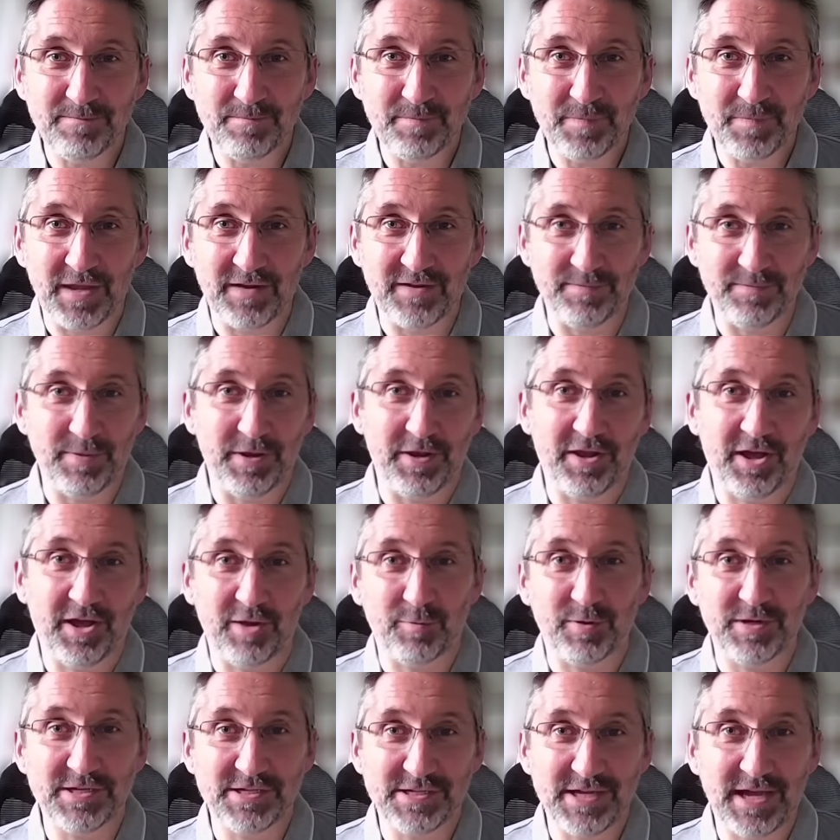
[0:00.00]
It's a bit like
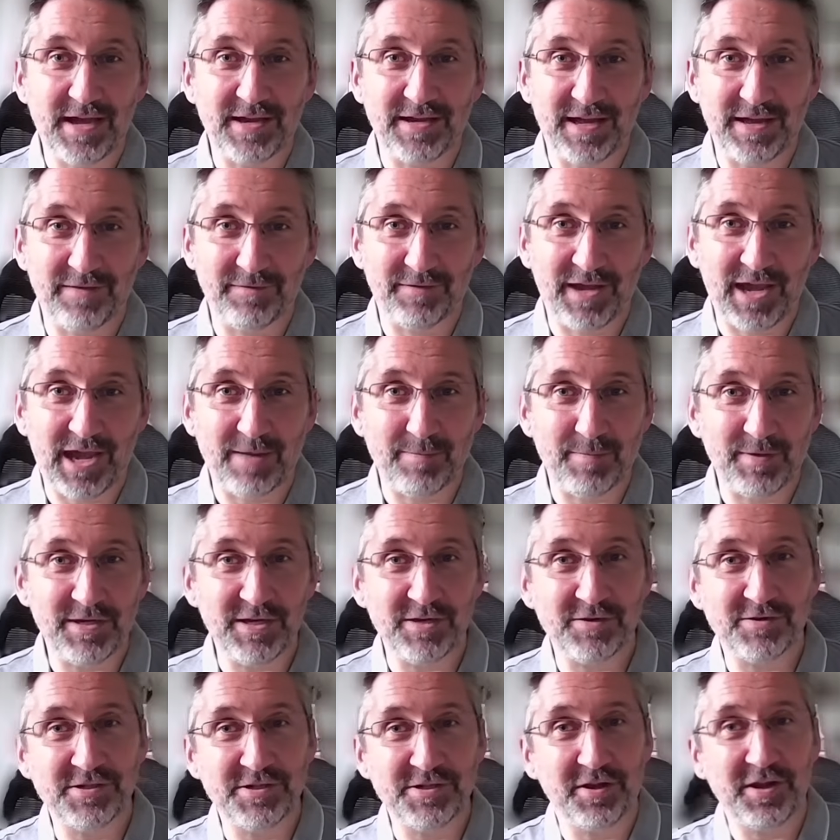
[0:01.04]
when SatNav came in, you'd
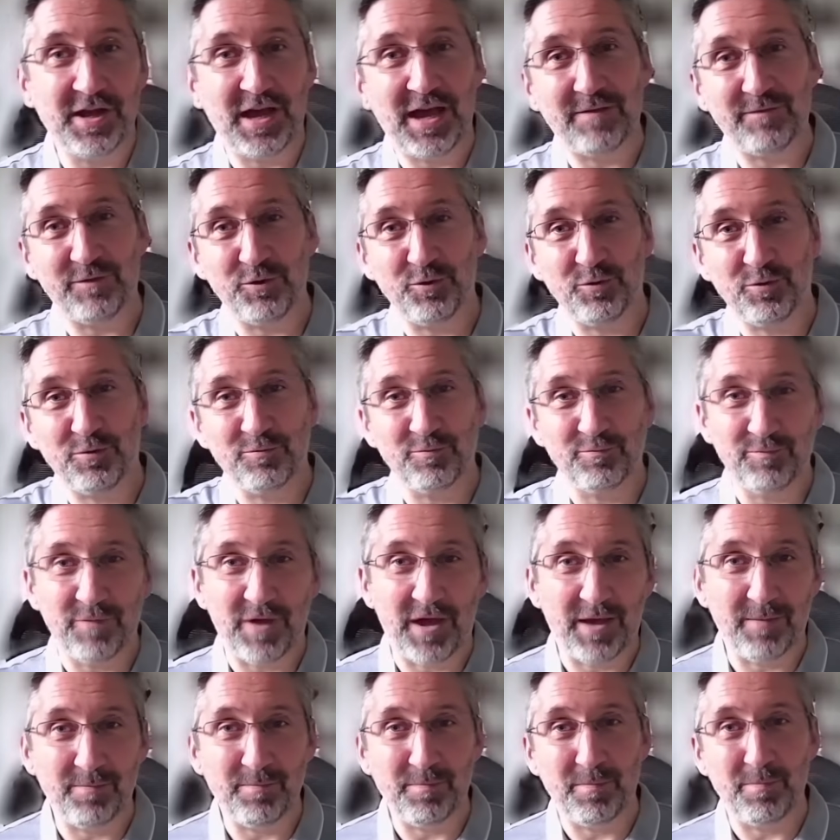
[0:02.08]
still have your
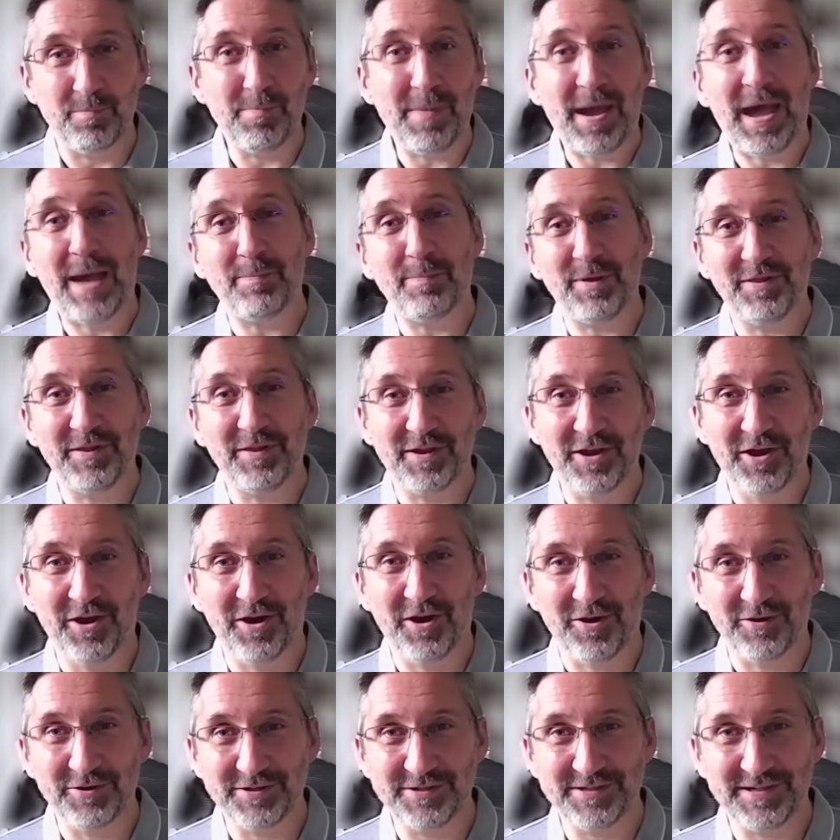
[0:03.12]
map in the car
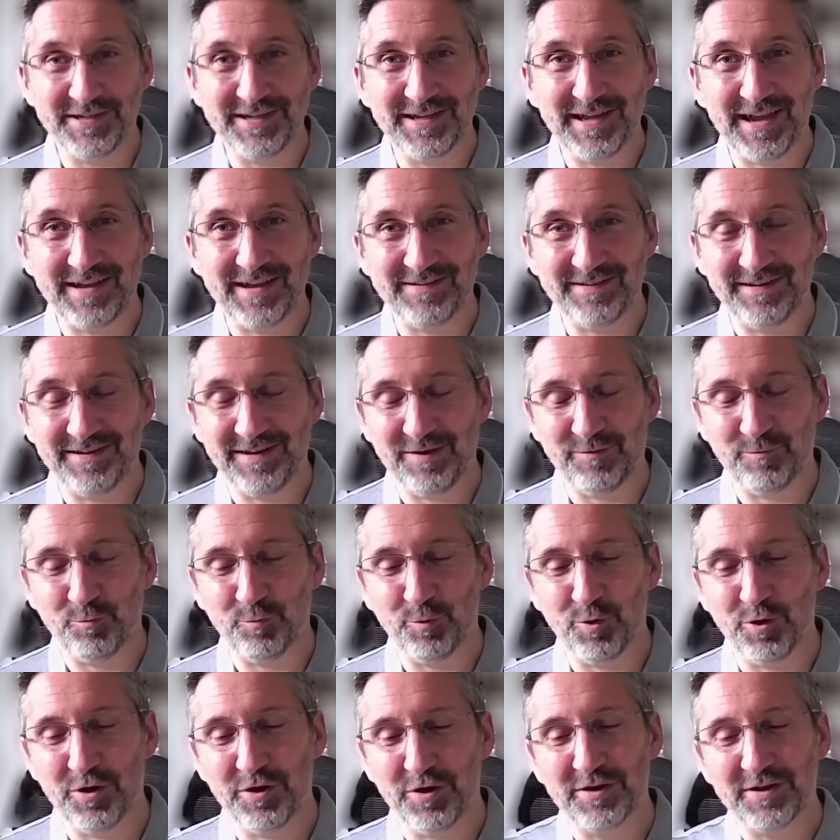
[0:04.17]
just in case it didn't
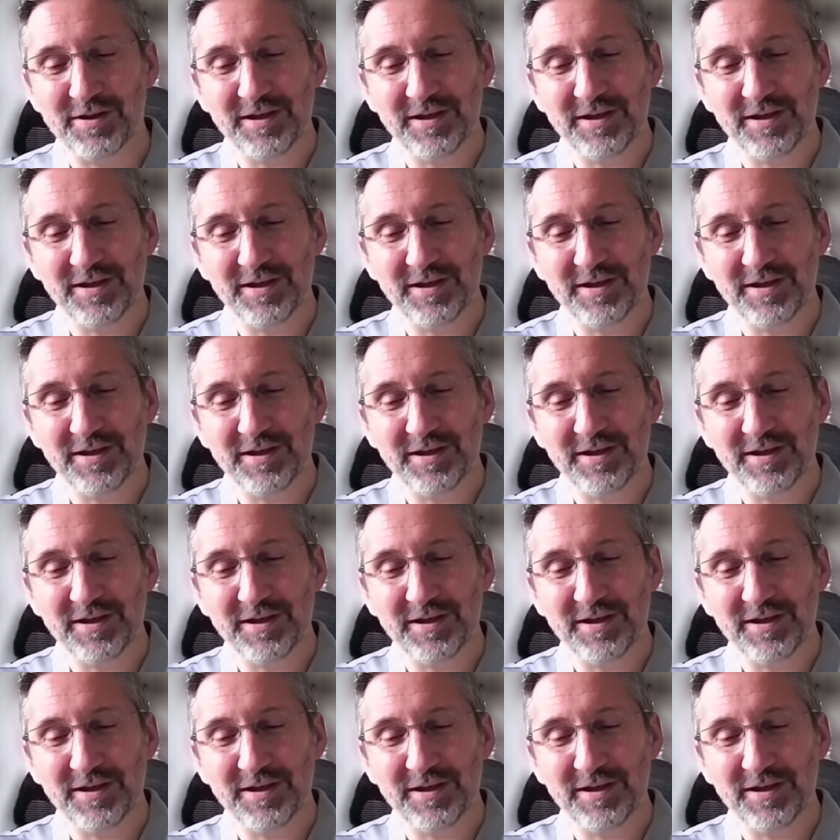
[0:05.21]
work.